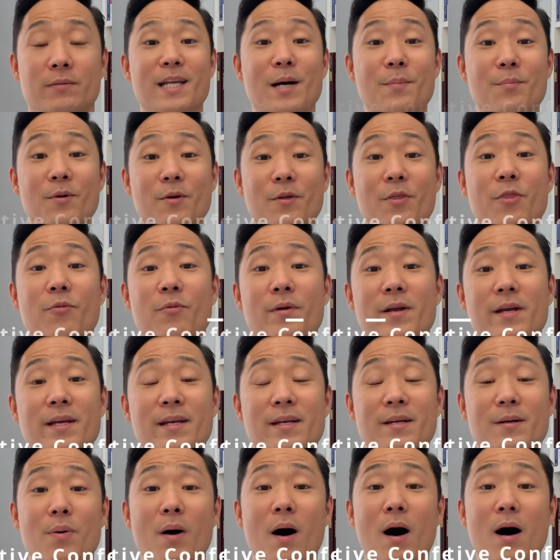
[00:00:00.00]
Number
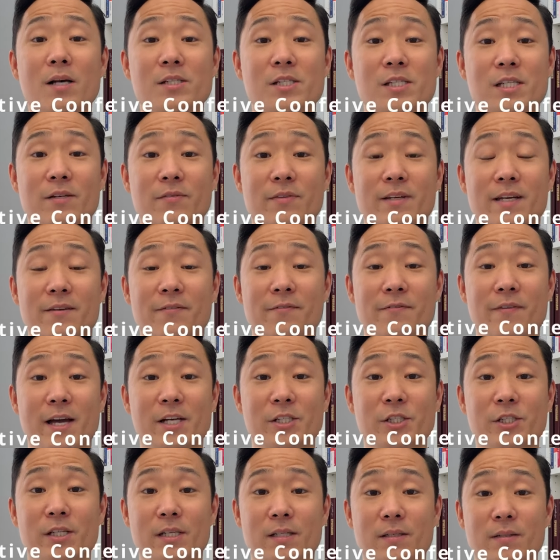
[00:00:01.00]
three, positive
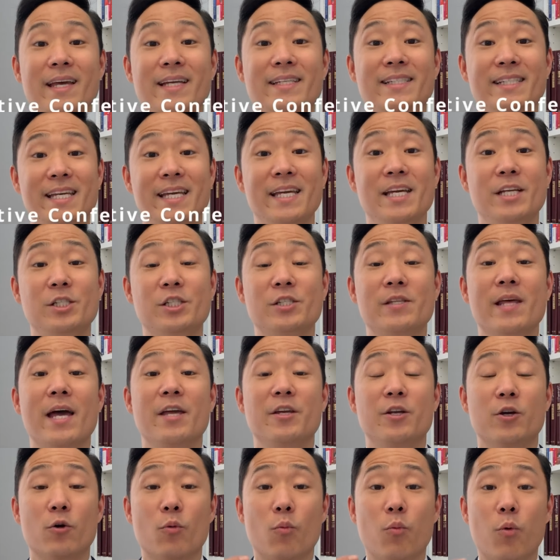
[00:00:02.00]
confession. They teach
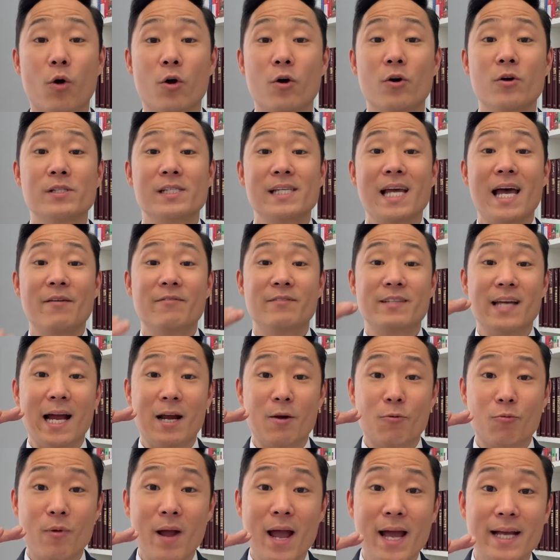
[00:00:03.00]
that your words have
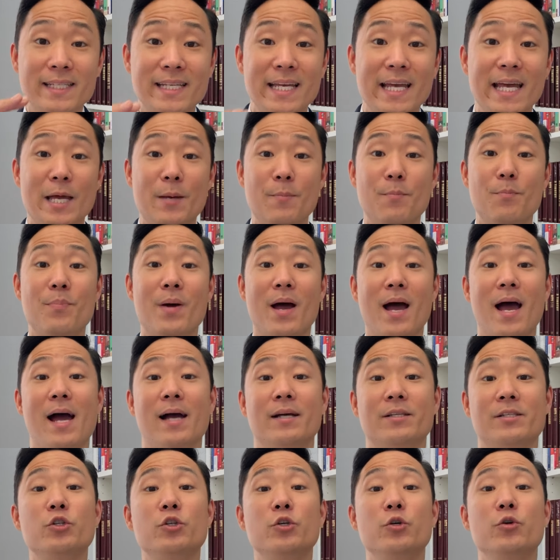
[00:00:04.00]
direct
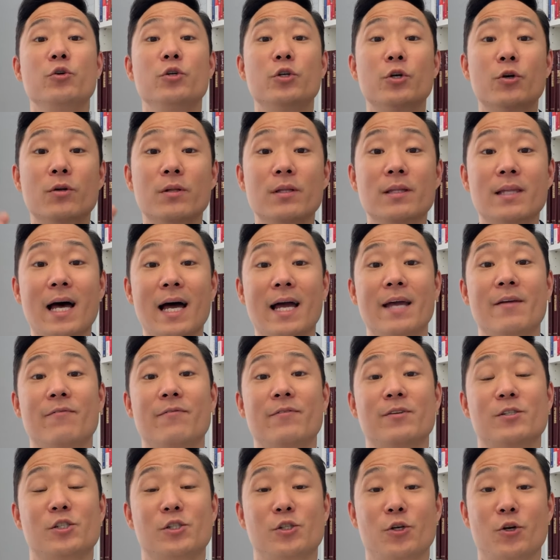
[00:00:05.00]
impact to your
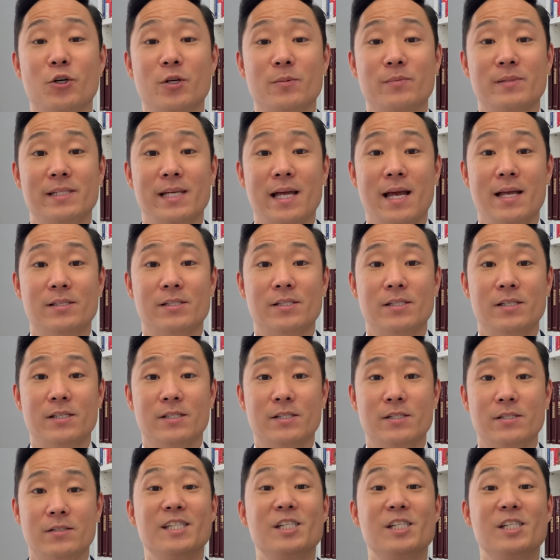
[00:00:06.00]
life circumstances.